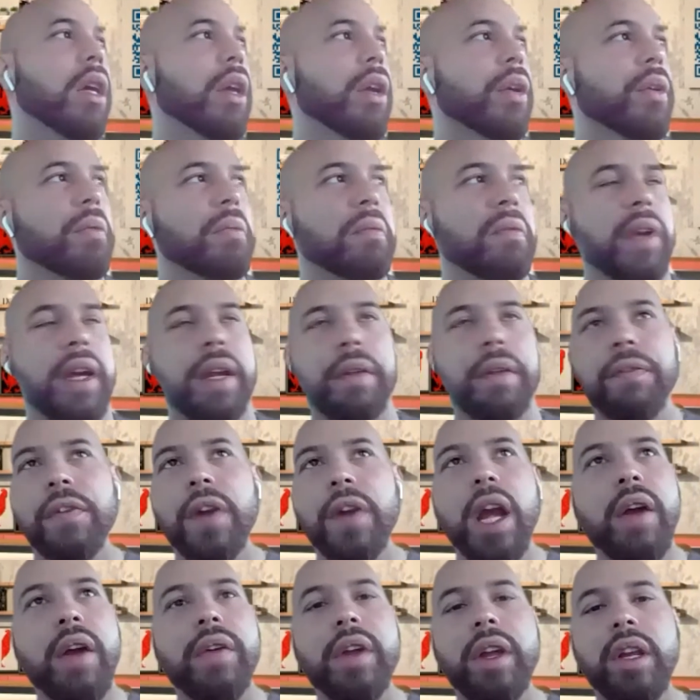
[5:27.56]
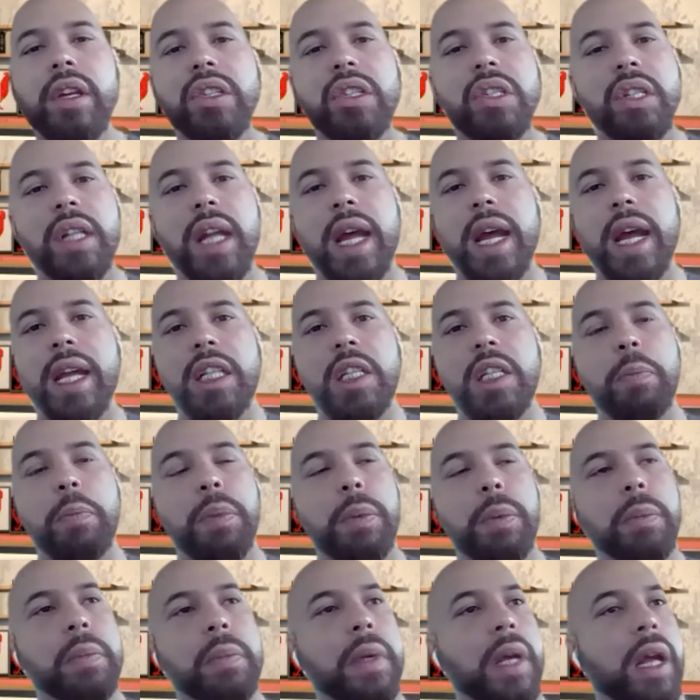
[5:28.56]
read various stats.
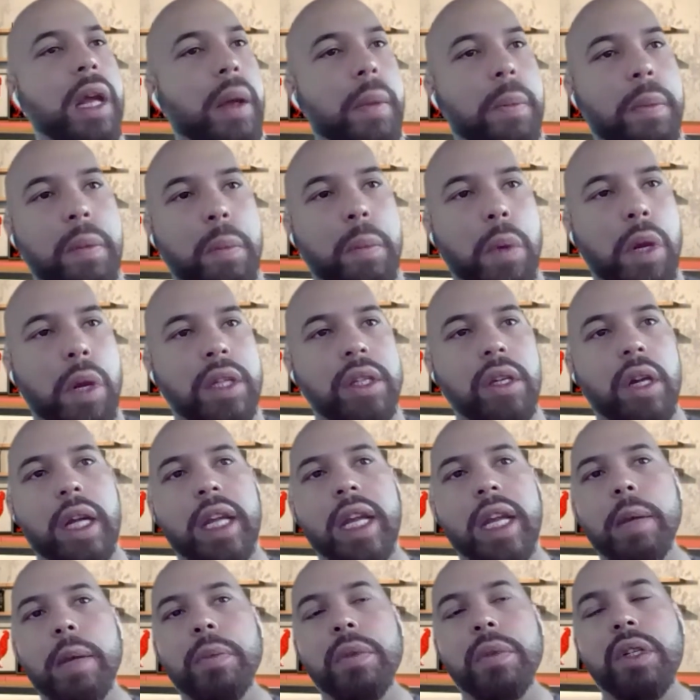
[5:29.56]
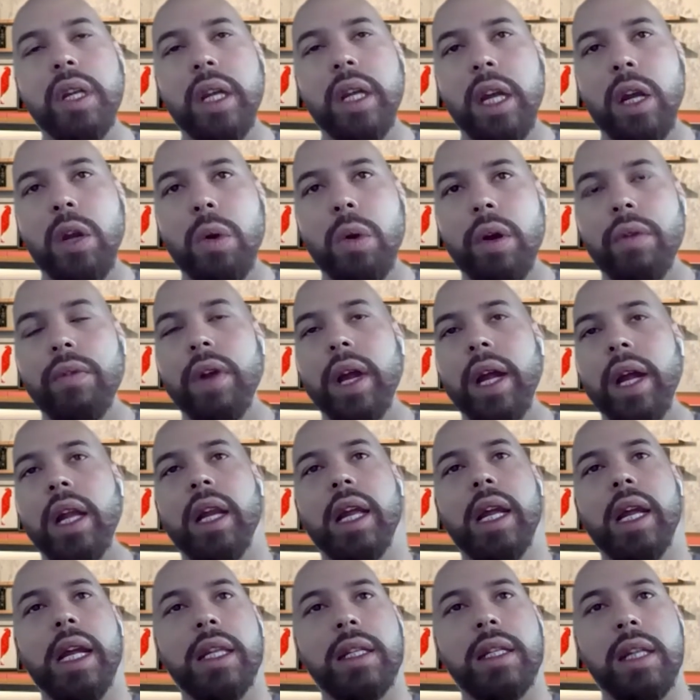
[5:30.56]
The ones I keep seeing quite
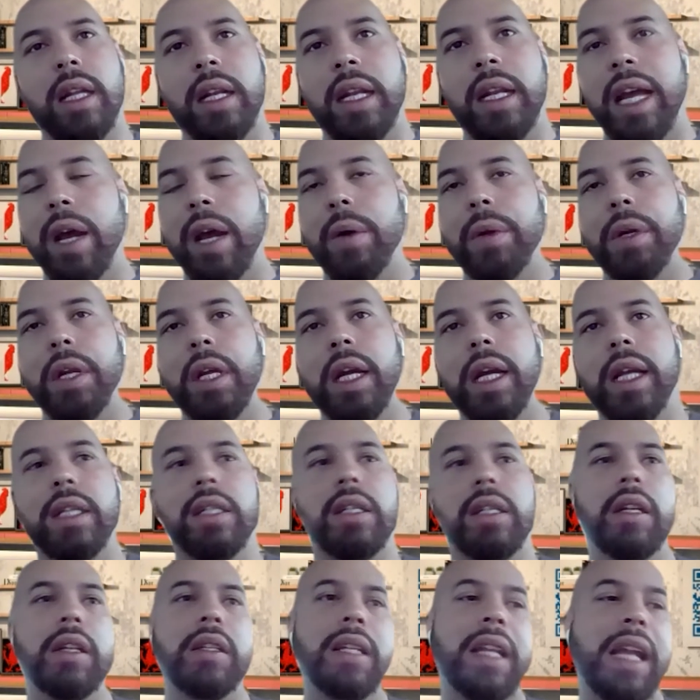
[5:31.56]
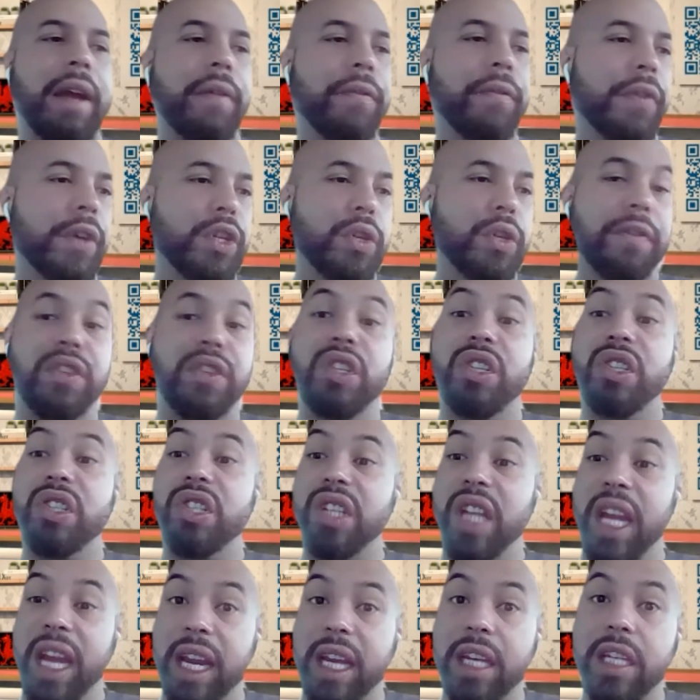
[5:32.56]
regularly is that nowadays there's an average of
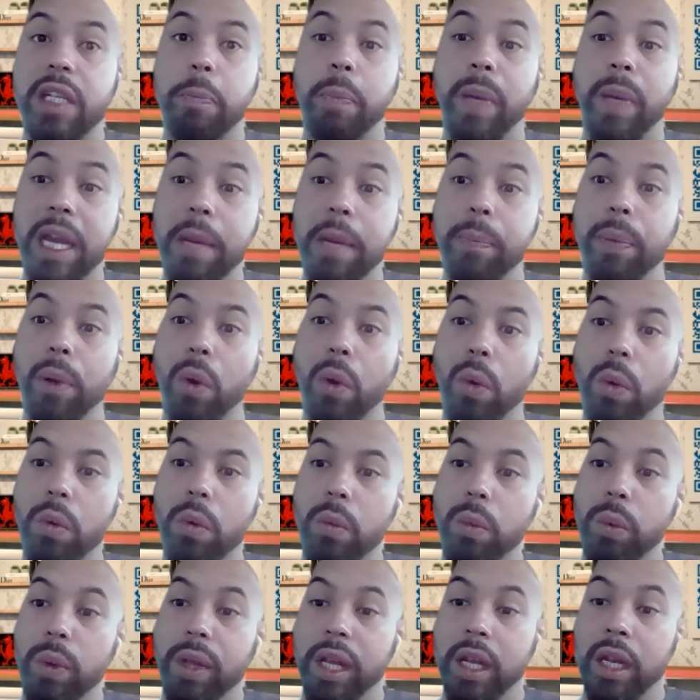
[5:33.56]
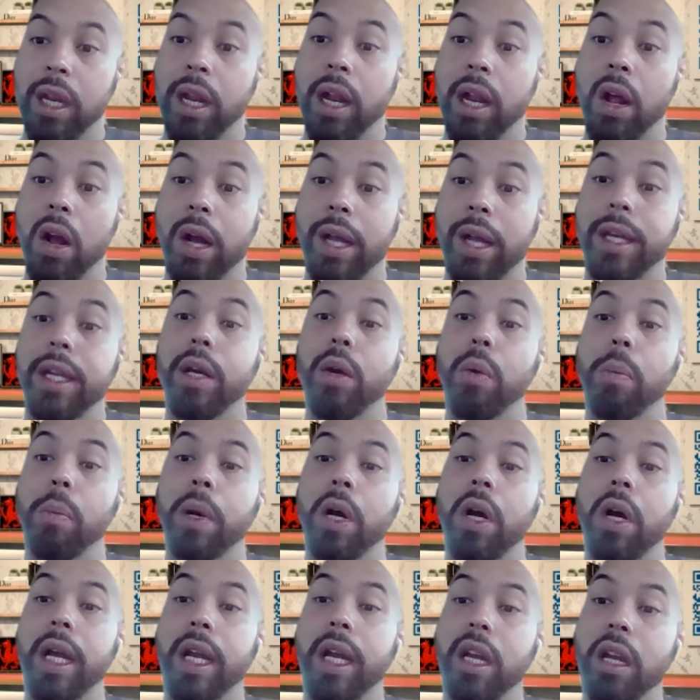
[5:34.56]
6 people within an ideal
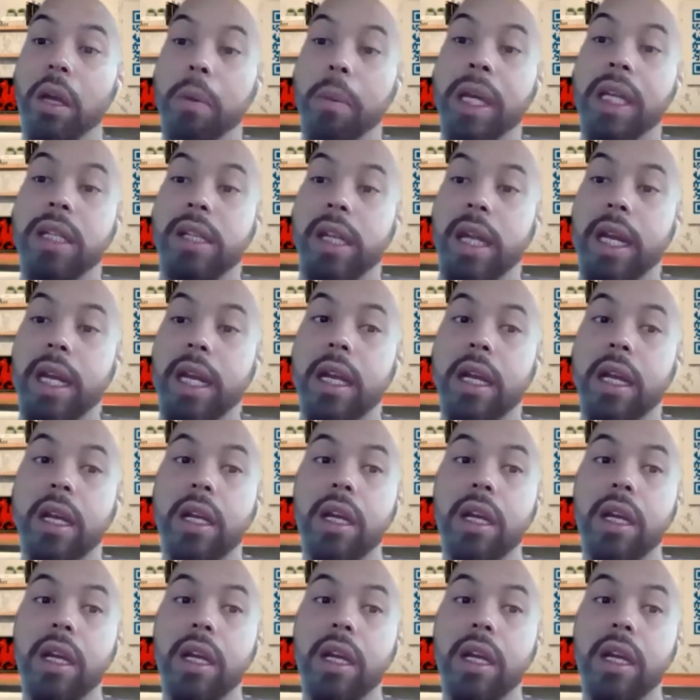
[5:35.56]
buying committee.